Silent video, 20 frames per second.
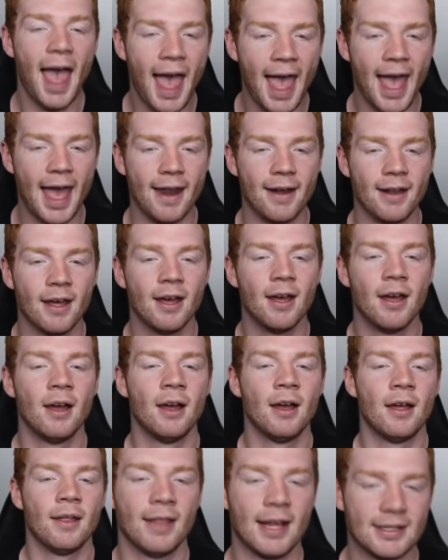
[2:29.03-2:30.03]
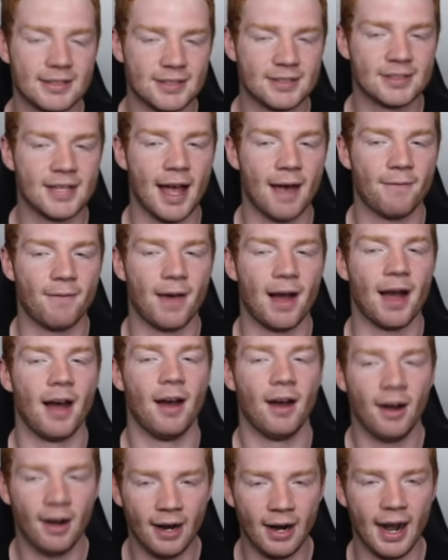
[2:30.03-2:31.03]
And that's a
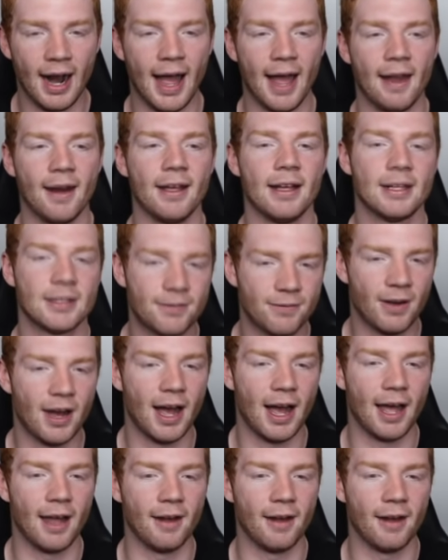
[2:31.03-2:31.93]
sapphire. All right, it's fine.